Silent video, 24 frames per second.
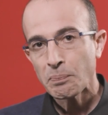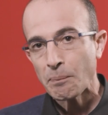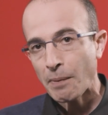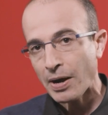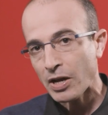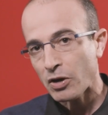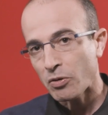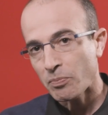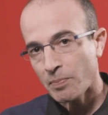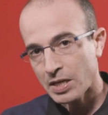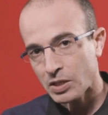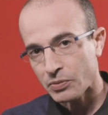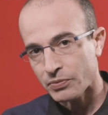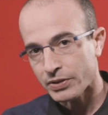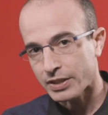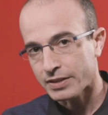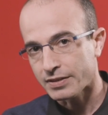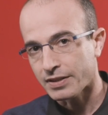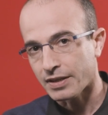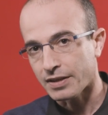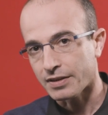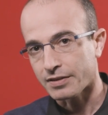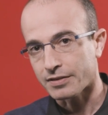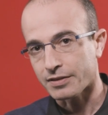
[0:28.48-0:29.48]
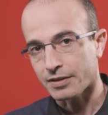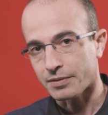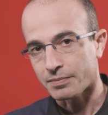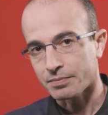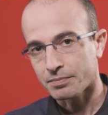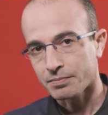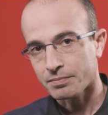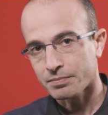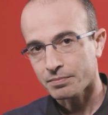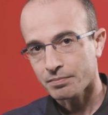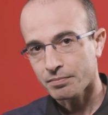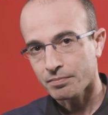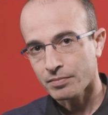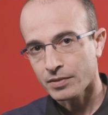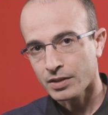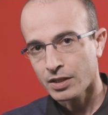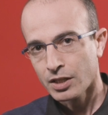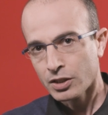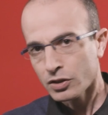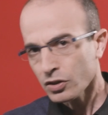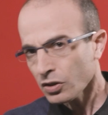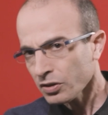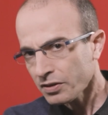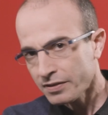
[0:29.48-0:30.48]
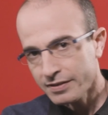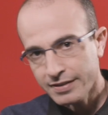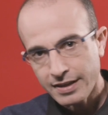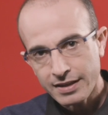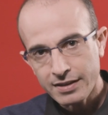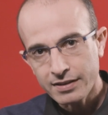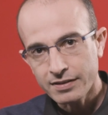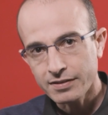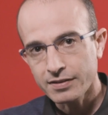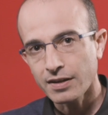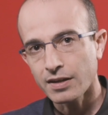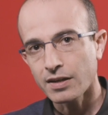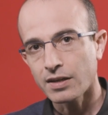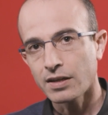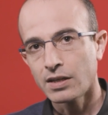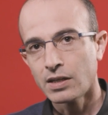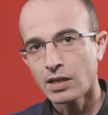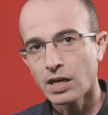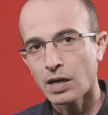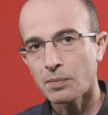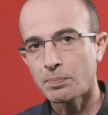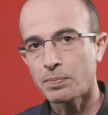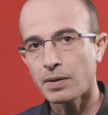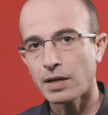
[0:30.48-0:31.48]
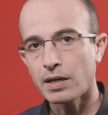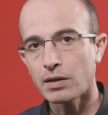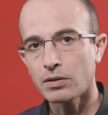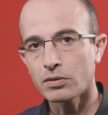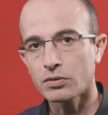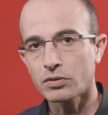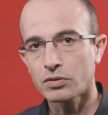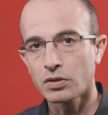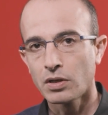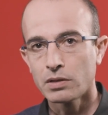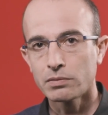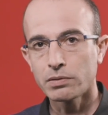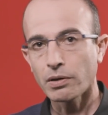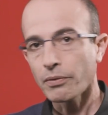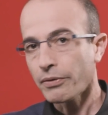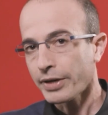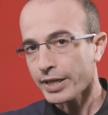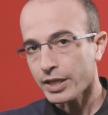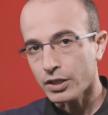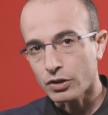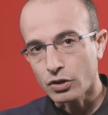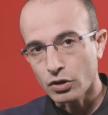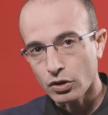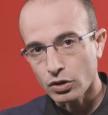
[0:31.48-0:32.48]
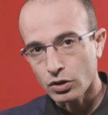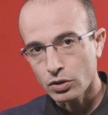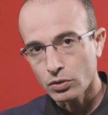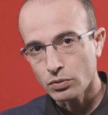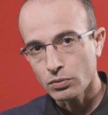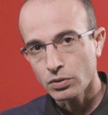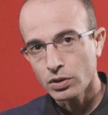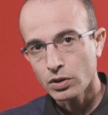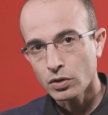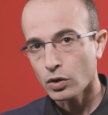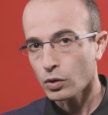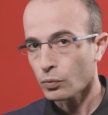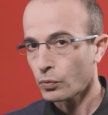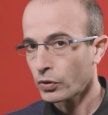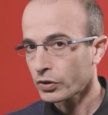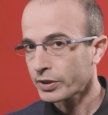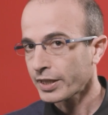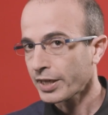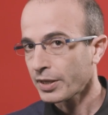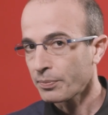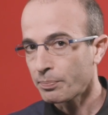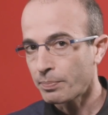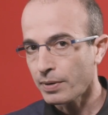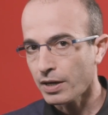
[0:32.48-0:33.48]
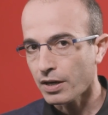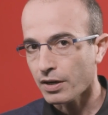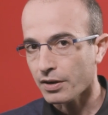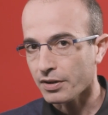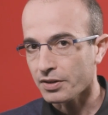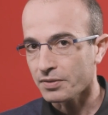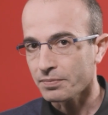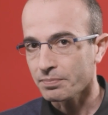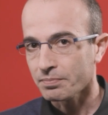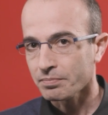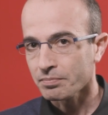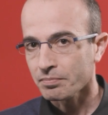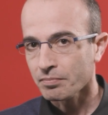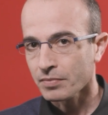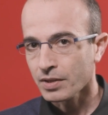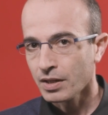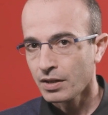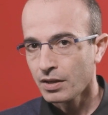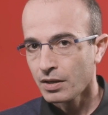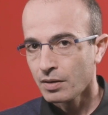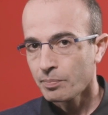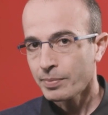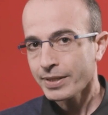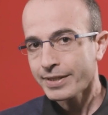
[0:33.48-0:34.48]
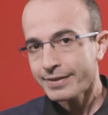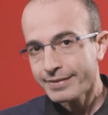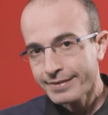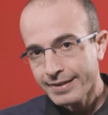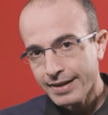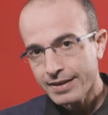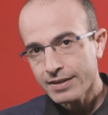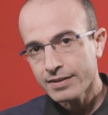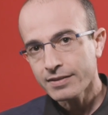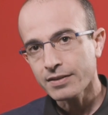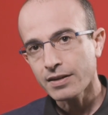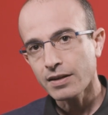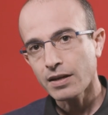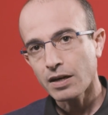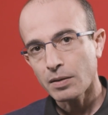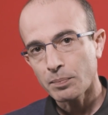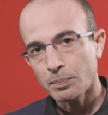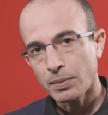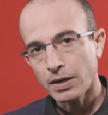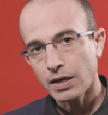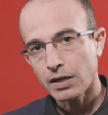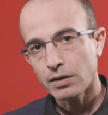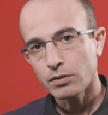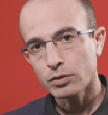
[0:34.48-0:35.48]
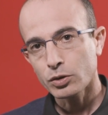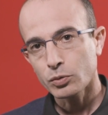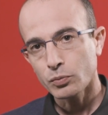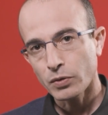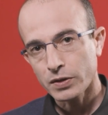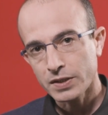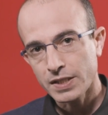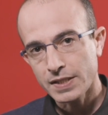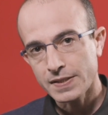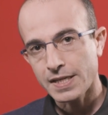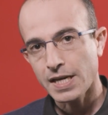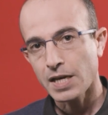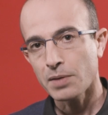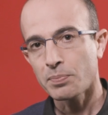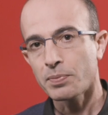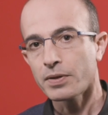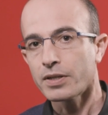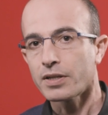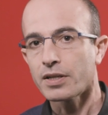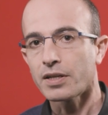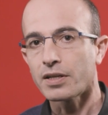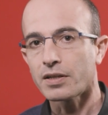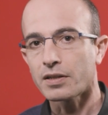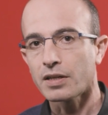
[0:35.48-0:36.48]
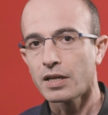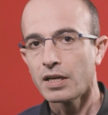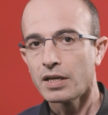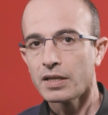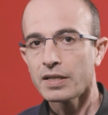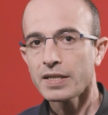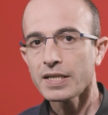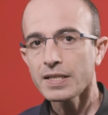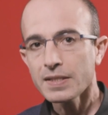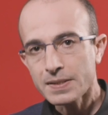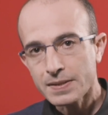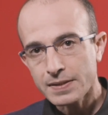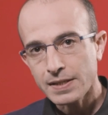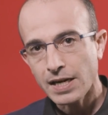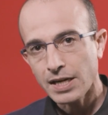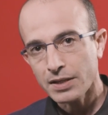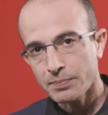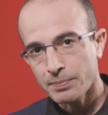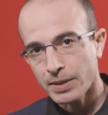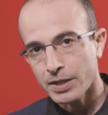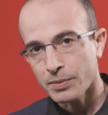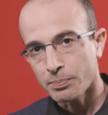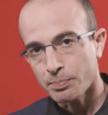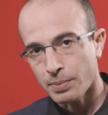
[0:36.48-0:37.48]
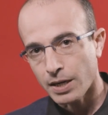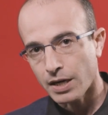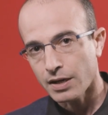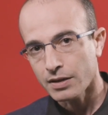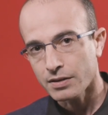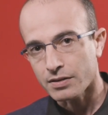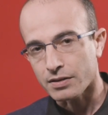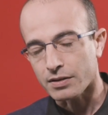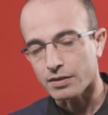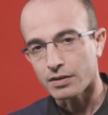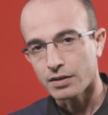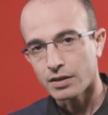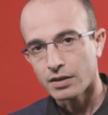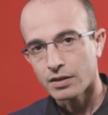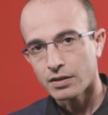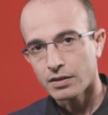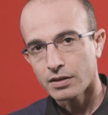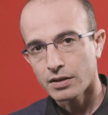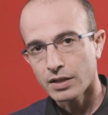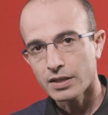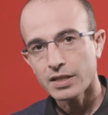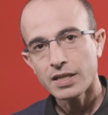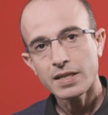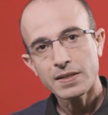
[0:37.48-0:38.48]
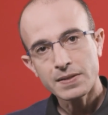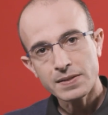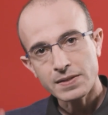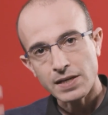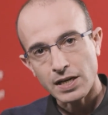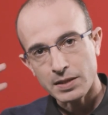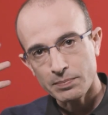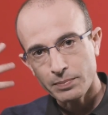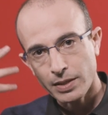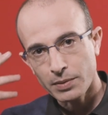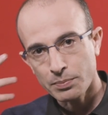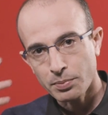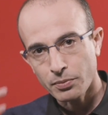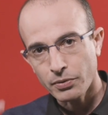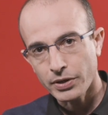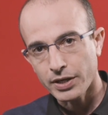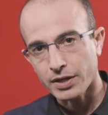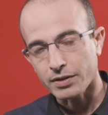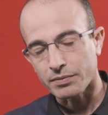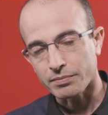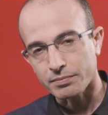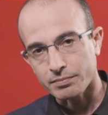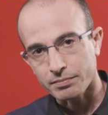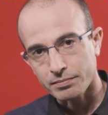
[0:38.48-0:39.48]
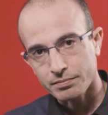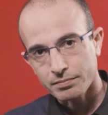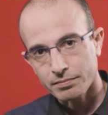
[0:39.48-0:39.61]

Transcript: biometric data. Not data about where I go or what I buy, but data about what is happening inside my body and inside my brain.